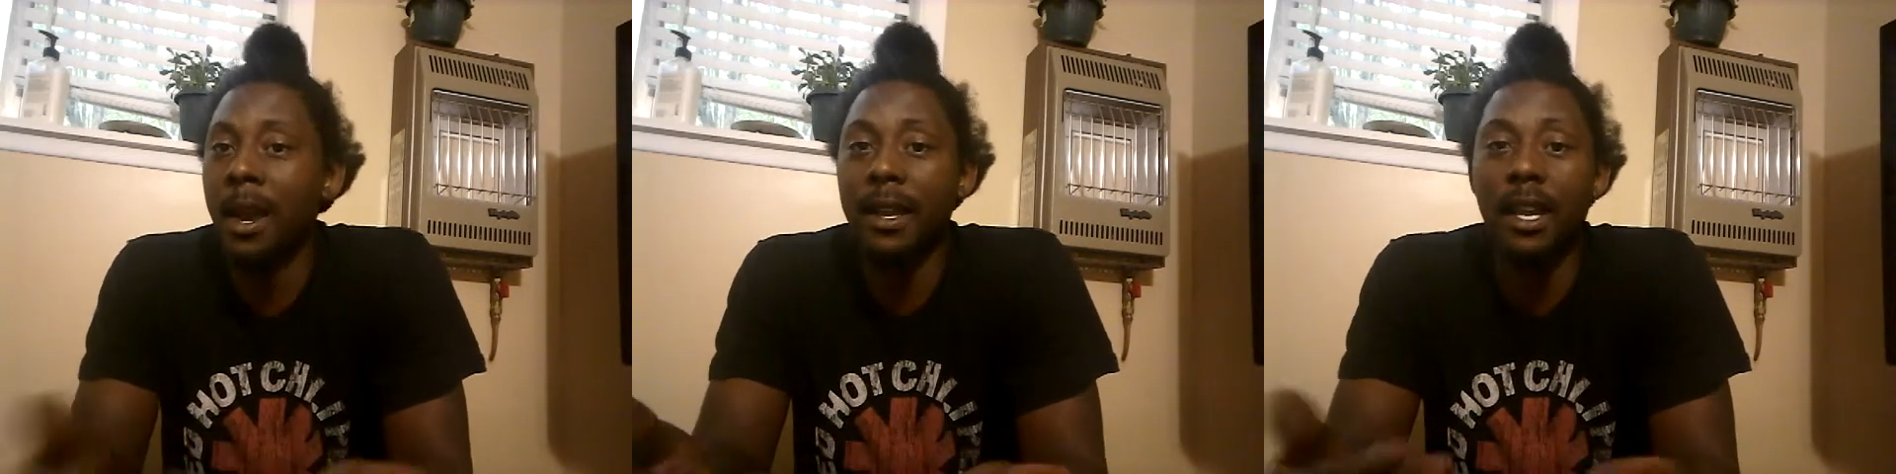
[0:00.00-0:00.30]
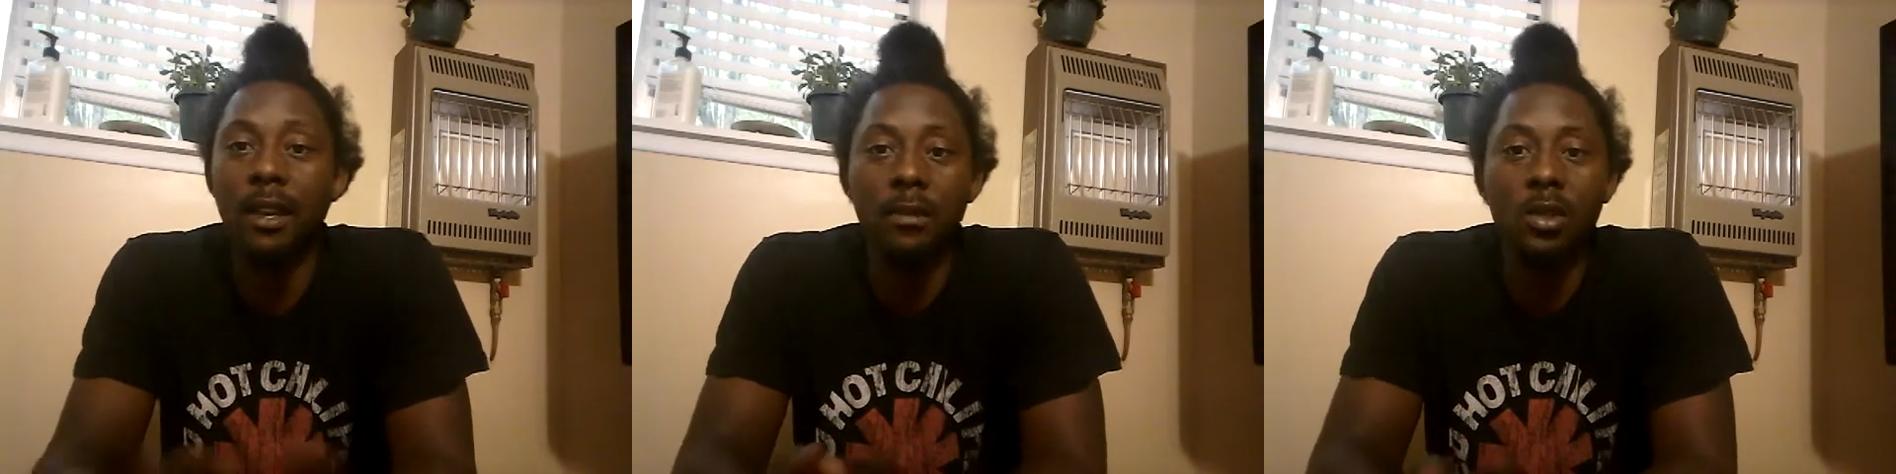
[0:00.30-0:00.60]

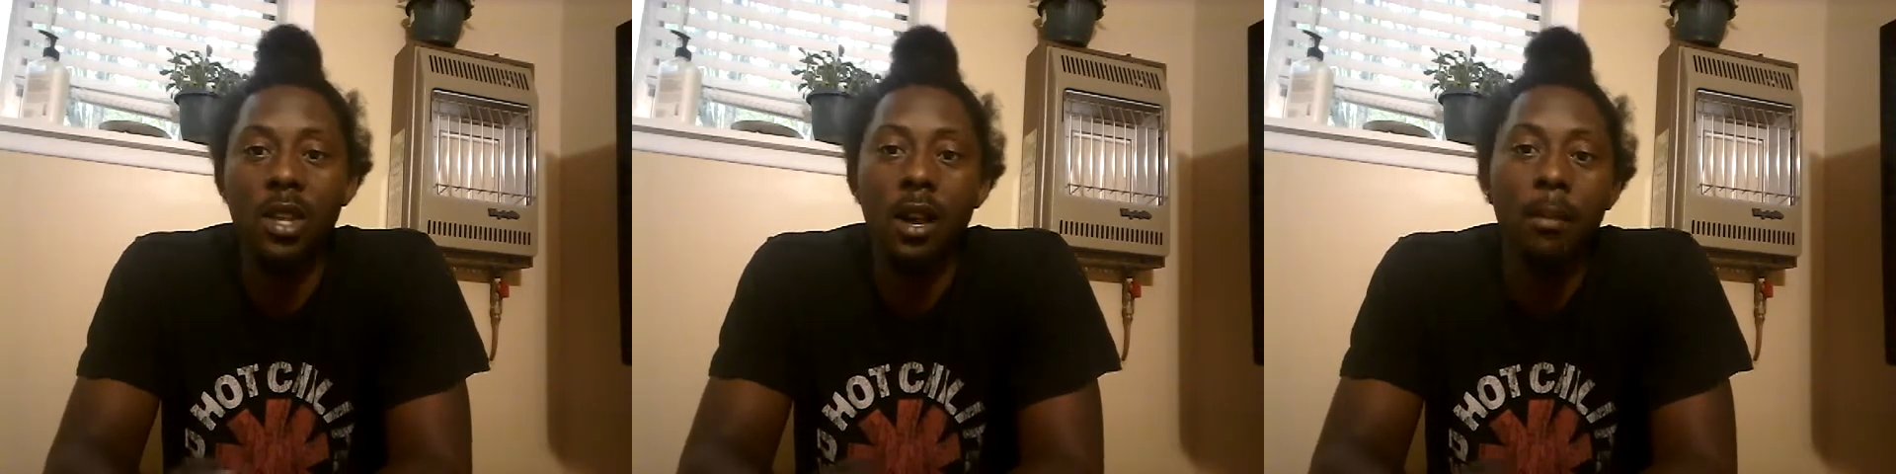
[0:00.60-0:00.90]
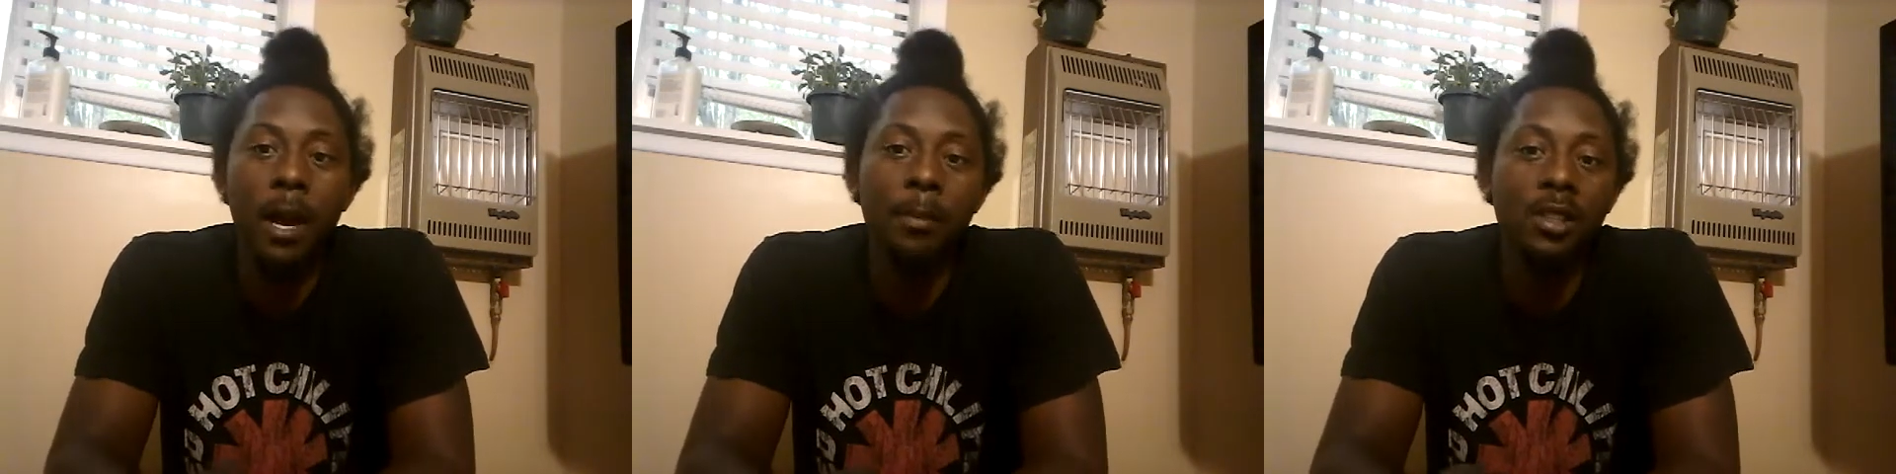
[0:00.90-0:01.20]
can't even sell
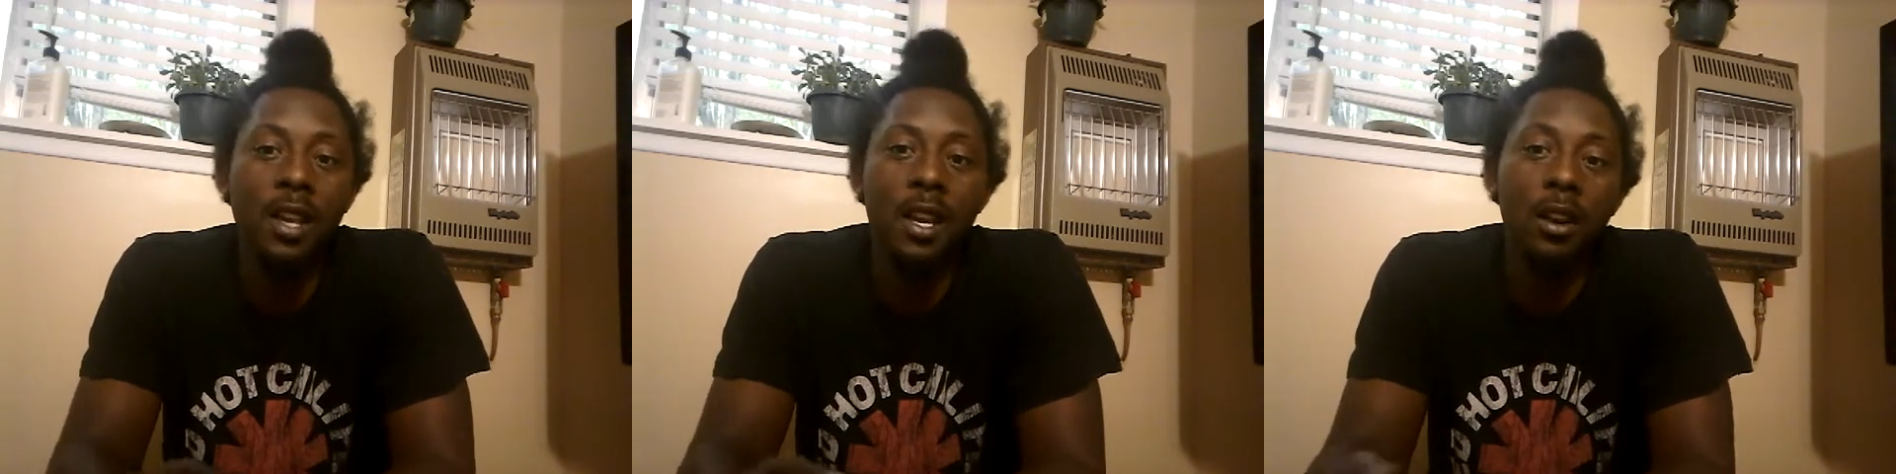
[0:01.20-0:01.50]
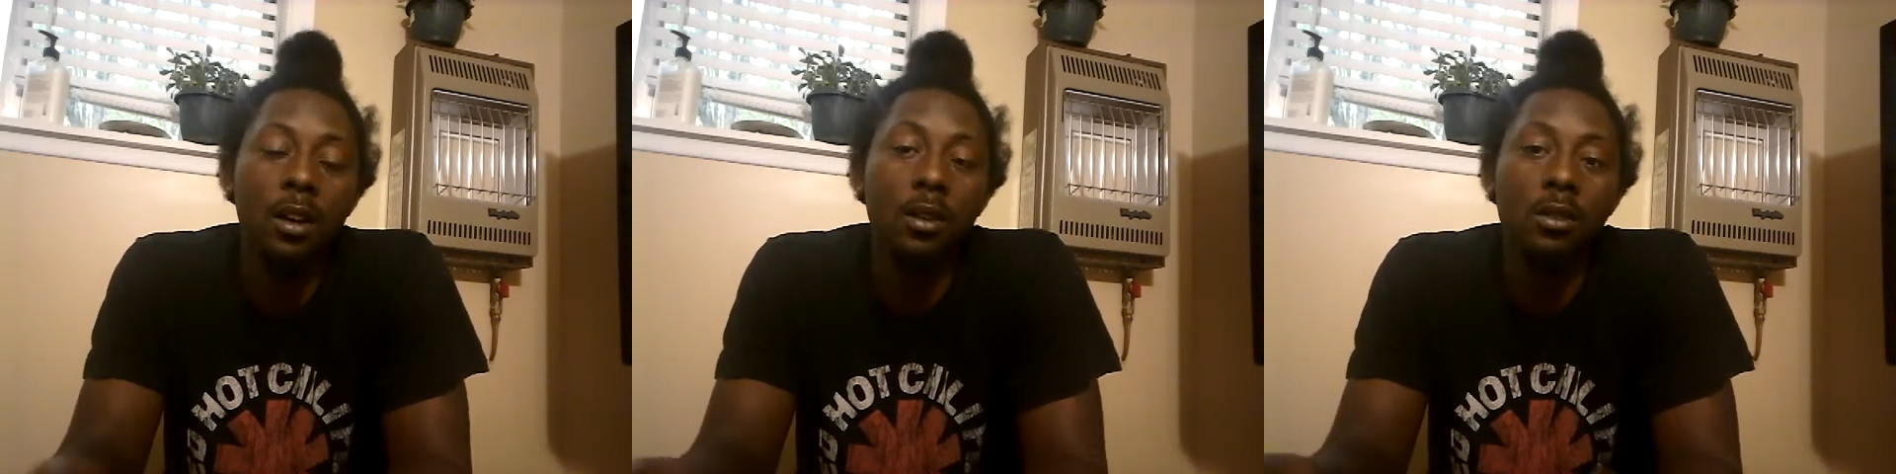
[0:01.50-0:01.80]
my
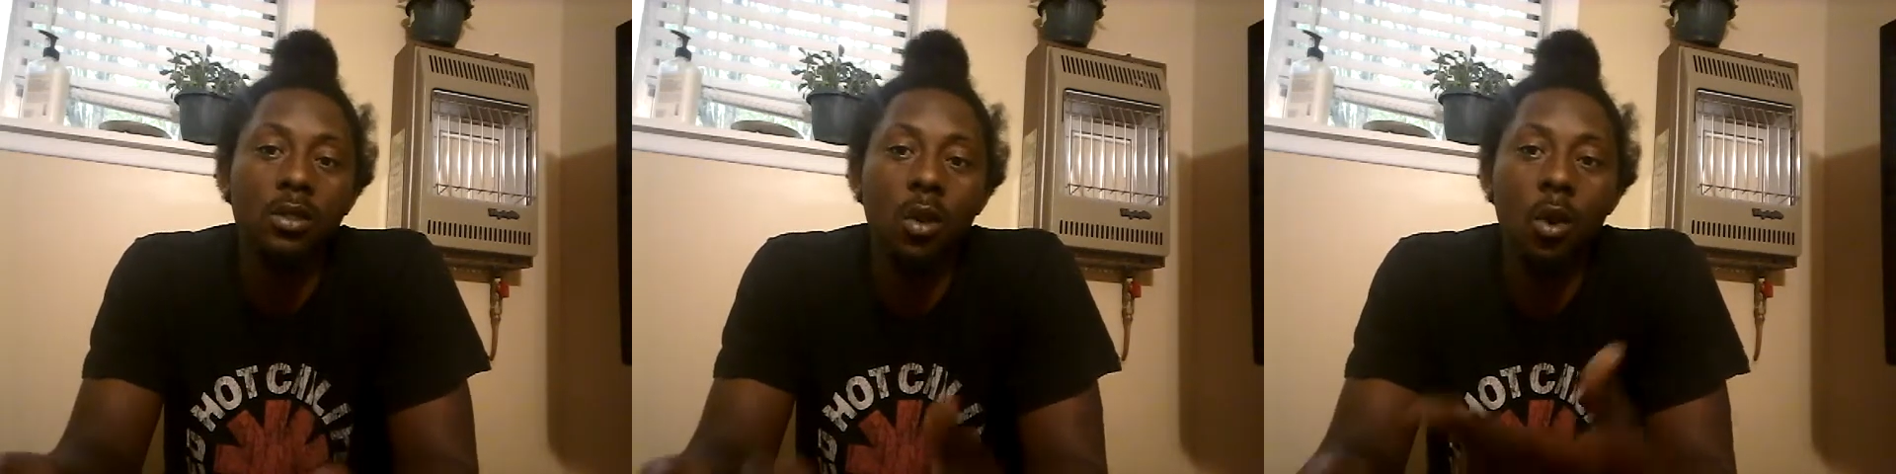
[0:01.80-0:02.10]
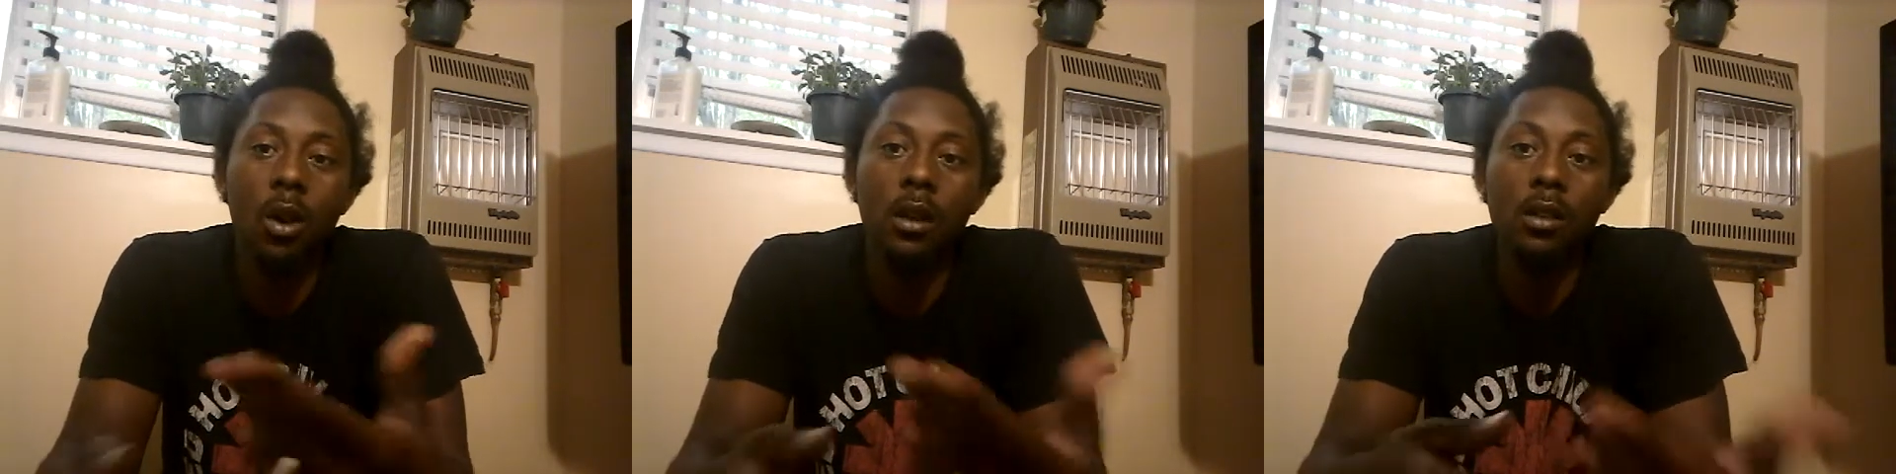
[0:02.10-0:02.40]
potatoes
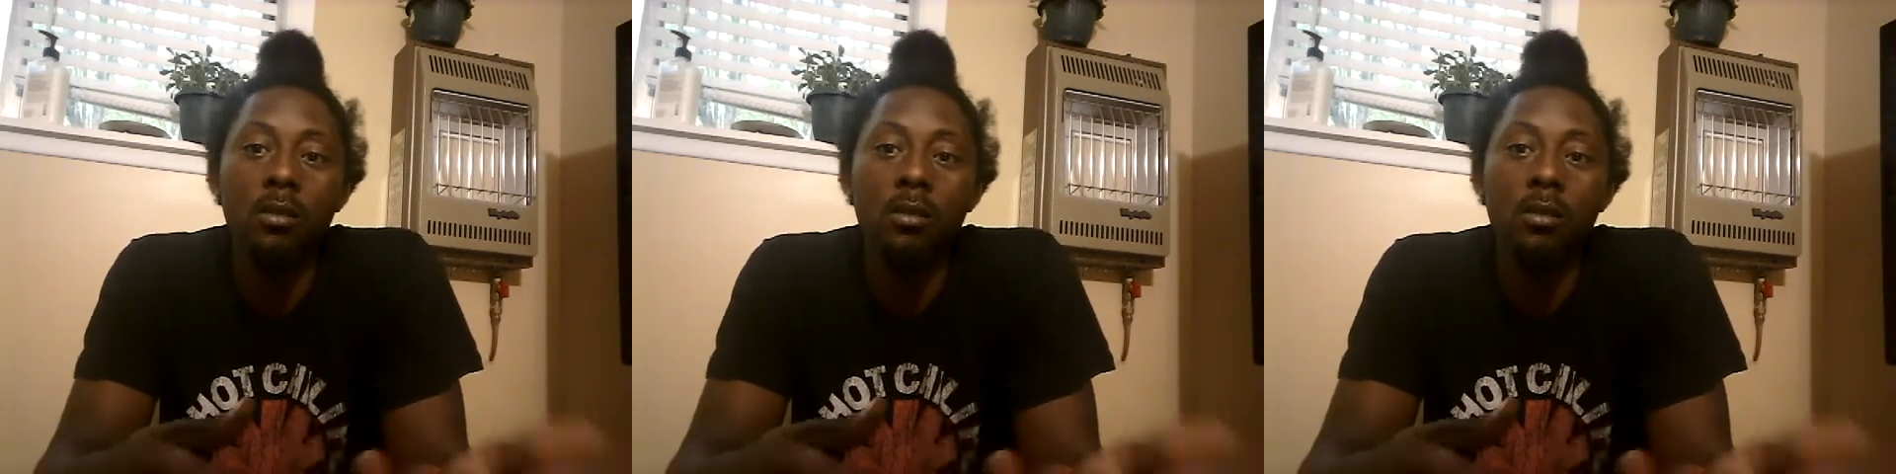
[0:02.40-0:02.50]
or